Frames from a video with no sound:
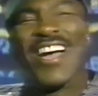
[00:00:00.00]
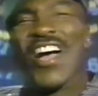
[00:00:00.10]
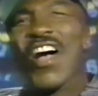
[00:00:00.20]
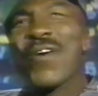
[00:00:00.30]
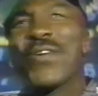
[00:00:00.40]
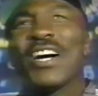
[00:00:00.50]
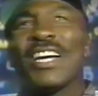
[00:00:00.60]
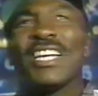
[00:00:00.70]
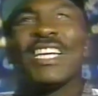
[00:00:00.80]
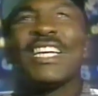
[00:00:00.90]
That's an
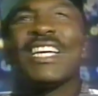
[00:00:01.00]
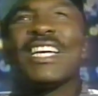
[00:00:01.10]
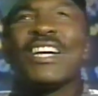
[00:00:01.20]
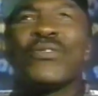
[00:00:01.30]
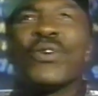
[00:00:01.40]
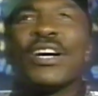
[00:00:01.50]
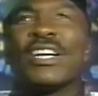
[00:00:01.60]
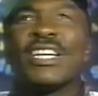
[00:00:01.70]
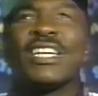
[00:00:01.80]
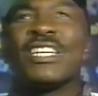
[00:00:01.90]
awful well, lot of money, though.
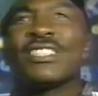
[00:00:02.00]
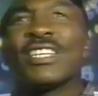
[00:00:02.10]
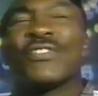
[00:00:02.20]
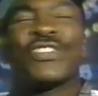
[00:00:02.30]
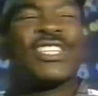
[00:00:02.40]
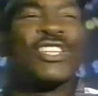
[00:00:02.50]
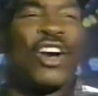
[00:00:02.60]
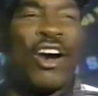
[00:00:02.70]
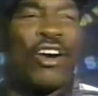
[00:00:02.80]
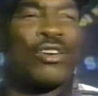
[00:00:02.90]
Well, it, it's, if it's in
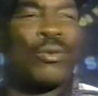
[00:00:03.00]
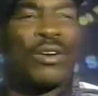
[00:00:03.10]
your heart, you